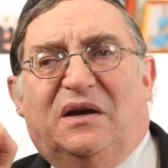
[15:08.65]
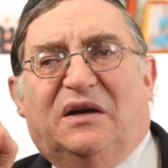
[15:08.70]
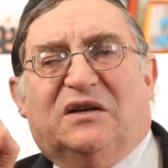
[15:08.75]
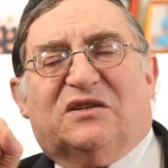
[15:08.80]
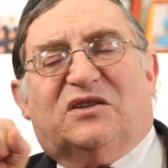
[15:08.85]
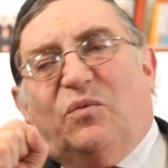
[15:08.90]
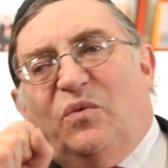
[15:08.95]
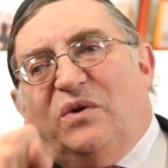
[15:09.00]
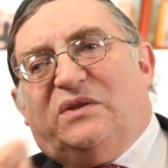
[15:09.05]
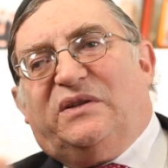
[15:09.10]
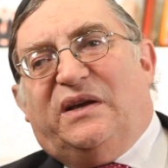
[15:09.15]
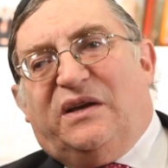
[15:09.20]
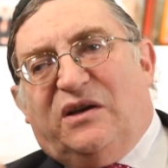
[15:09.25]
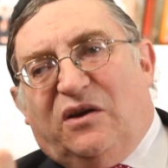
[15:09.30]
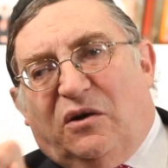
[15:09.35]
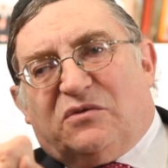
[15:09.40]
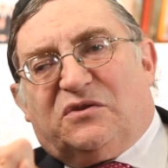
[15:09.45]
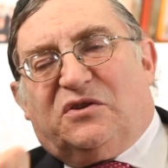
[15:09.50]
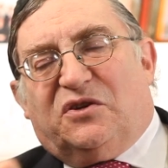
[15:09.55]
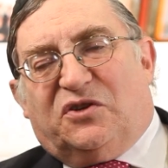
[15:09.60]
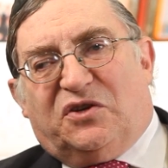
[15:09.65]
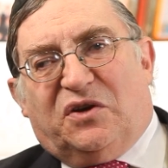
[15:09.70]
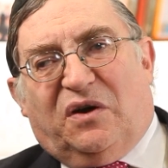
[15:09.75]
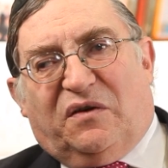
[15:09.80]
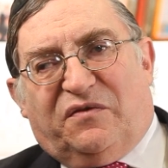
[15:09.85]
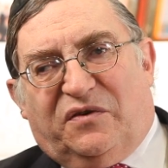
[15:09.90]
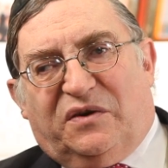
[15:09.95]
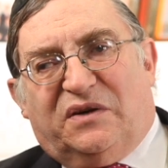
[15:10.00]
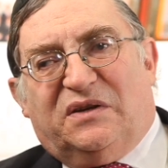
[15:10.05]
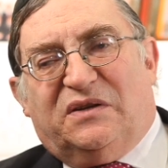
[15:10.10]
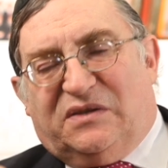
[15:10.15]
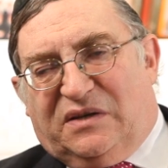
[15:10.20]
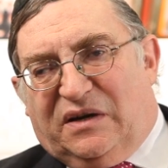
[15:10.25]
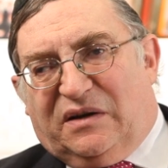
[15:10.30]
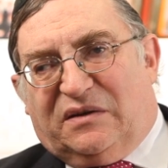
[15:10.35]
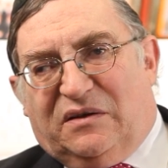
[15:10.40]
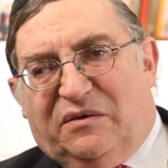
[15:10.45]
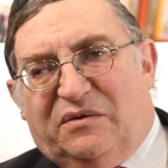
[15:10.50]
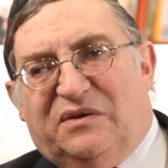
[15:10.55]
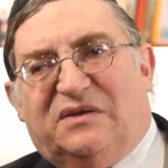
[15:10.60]
So one day he goes to Shaphan, his
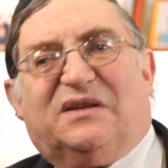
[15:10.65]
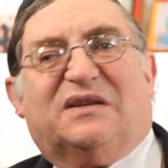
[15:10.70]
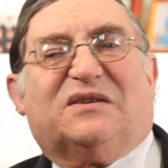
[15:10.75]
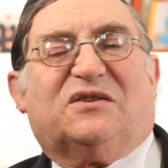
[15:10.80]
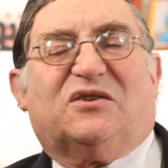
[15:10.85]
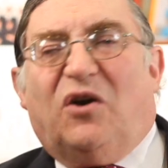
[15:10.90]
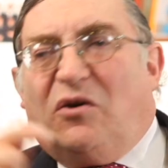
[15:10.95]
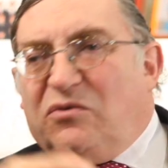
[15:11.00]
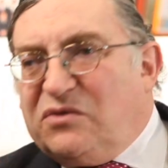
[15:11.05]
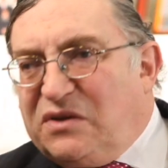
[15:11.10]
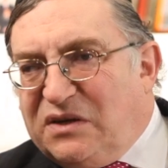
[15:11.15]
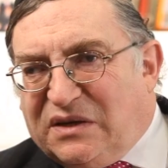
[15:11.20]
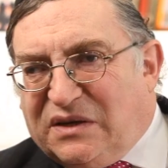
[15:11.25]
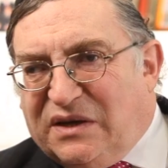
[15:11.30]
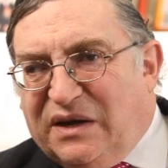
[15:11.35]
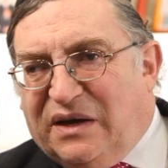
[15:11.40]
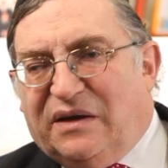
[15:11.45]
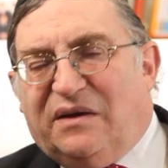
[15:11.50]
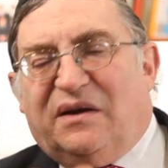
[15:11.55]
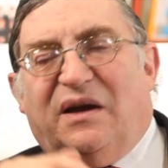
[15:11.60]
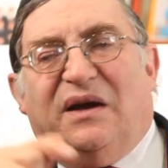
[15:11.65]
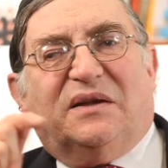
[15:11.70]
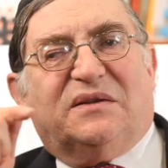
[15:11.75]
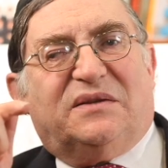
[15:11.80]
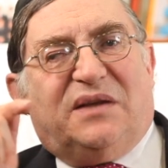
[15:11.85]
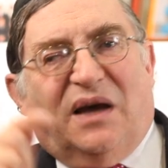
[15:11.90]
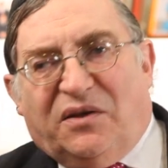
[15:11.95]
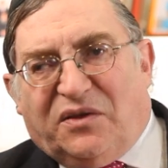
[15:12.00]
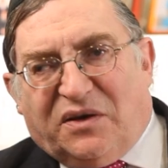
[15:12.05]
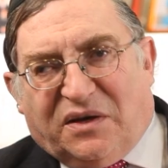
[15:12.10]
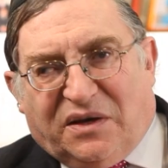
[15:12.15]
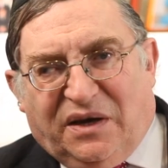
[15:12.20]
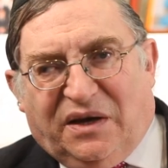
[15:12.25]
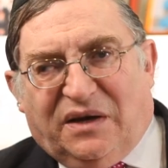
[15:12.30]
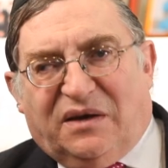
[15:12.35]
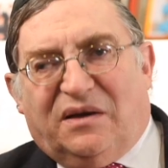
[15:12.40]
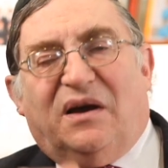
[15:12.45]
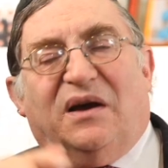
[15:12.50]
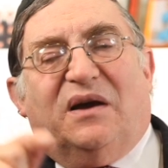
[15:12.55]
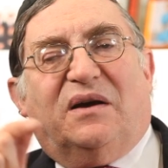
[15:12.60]
secretary, and he says, go to the king, tell the
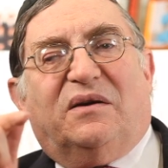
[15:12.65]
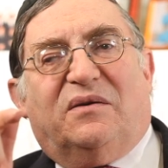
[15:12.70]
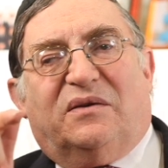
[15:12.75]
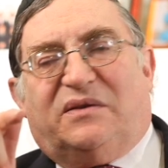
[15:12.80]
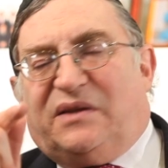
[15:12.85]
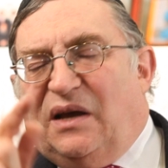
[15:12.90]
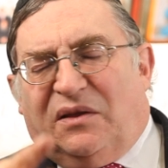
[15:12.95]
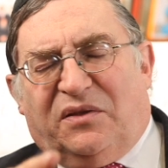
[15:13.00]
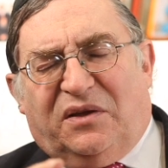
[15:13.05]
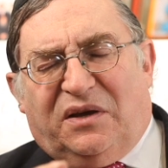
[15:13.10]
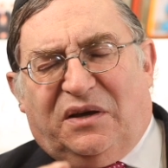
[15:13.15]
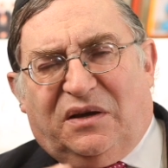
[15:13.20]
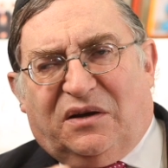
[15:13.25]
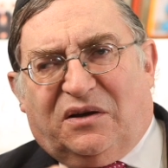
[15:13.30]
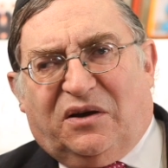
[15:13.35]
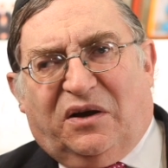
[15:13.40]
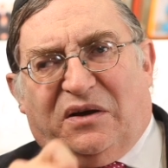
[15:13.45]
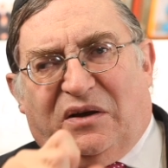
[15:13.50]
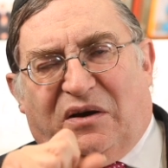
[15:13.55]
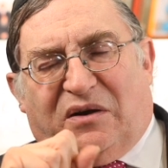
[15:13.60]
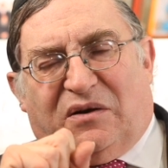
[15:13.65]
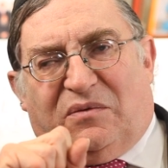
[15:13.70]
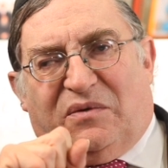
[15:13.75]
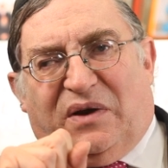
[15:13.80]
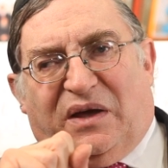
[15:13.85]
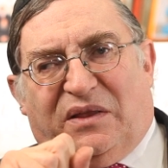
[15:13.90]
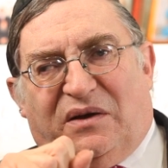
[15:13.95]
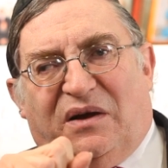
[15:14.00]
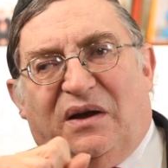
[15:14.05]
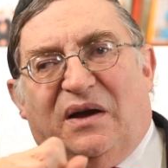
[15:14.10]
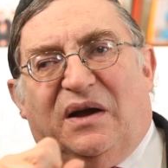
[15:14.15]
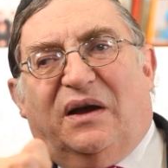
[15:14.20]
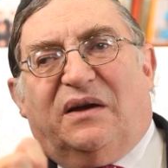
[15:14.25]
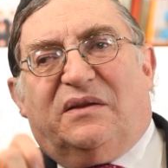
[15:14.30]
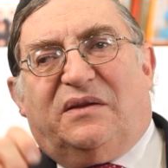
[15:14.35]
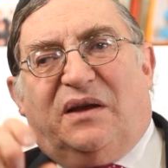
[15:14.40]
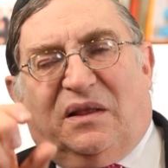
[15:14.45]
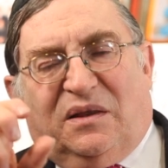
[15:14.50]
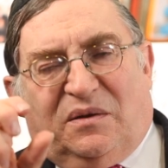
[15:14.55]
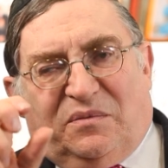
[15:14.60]
Kohen Gadol rather,
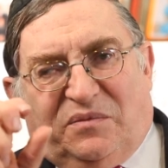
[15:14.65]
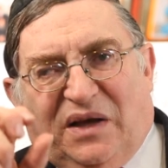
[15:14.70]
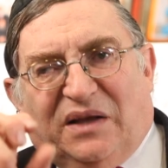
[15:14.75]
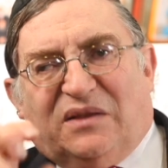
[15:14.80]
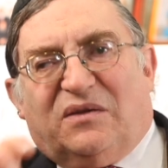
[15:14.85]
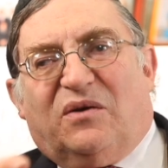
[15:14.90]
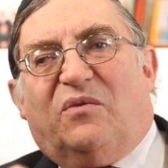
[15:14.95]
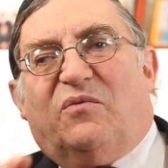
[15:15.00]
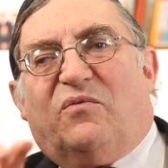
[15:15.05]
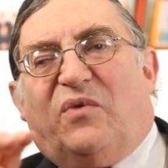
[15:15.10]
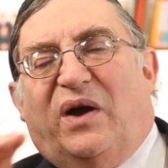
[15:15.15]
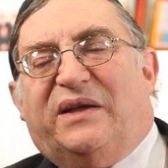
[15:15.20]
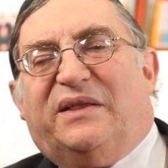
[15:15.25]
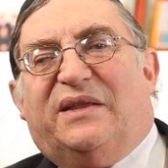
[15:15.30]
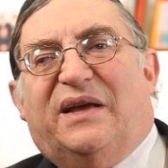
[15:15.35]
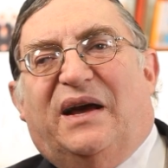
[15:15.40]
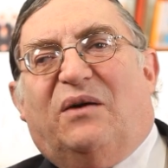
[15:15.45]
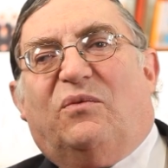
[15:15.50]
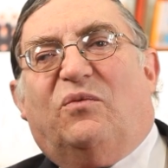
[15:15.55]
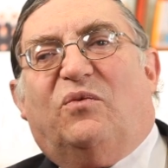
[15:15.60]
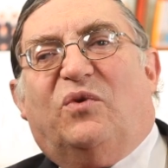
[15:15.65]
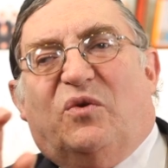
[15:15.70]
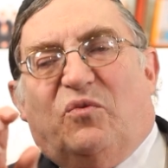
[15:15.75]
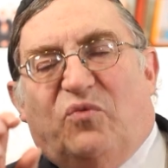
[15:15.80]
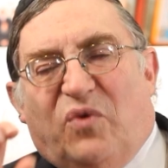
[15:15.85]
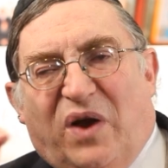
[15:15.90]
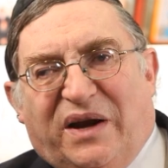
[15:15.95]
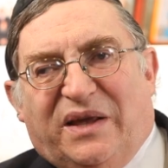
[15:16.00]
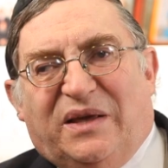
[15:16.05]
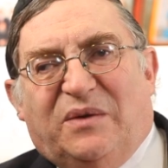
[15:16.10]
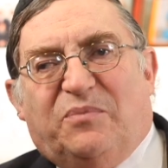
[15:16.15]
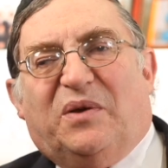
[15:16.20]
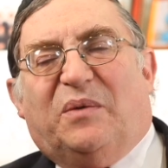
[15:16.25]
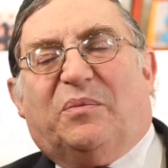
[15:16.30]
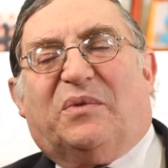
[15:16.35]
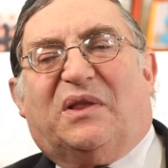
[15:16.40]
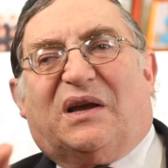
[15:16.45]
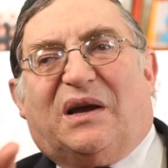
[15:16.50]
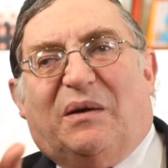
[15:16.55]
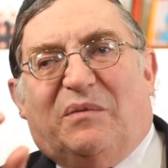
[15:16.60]
tell him that right now we're ready,
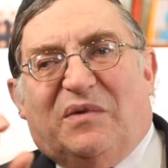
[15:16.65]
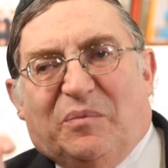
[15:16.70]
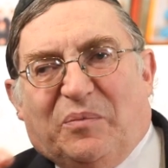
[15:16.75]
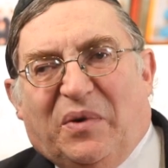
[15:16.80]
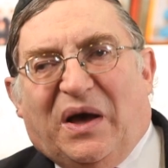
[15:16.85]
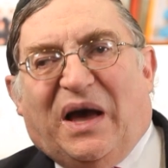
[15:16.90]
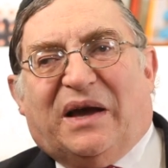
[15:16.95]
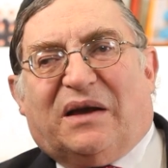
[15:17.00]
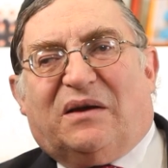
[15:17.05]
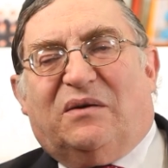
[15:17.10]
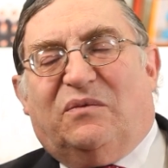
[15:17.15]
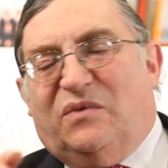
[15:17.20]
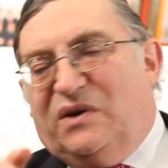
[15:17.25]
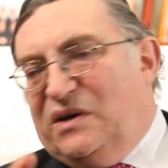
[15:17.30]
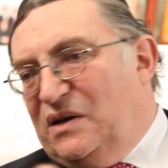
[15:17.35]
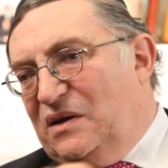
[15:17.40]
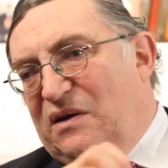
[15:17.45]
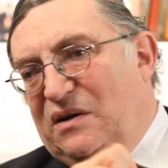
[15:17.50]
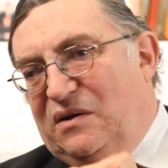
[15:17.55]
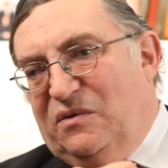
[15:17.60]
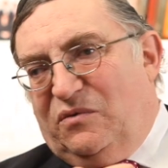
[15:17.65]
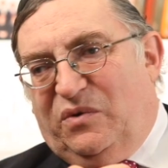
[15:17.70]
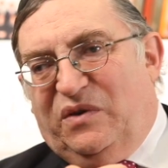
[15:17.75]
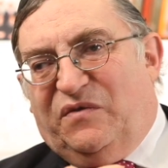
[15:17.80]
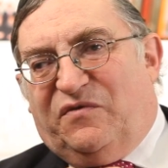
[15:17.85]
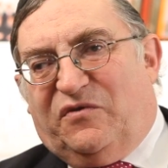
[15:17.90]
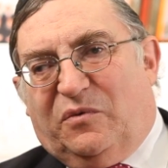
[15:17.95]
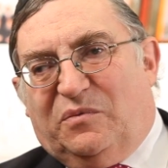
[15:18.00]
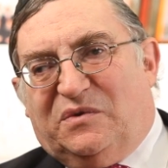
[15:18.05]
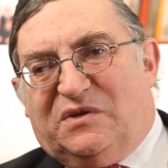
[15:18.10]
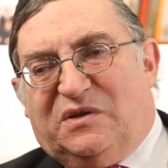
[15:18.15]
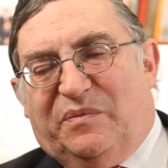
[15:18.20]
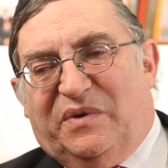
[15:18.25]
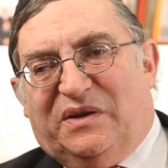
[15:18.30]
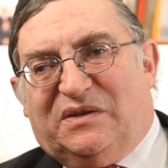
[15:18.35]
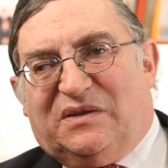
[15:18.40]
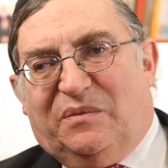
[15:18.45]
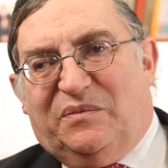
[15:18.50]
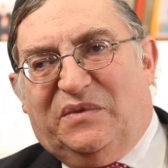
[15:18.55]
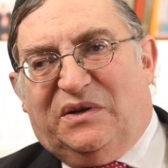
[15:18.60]
people are coming back, we're going to refurbish the
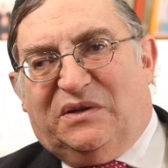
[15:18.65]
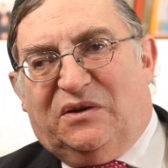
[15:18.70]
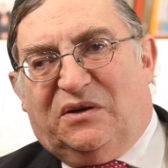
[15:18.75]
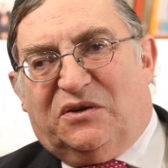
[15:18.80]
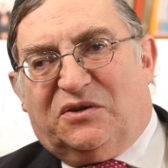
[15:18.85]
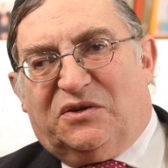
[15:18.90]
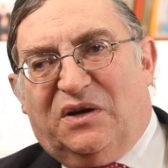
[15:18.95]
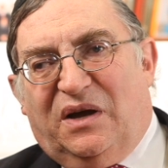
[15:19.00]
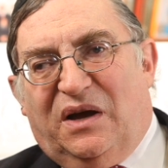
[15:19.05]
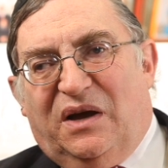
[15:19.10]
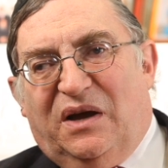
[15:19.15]
Beis HaMikdash.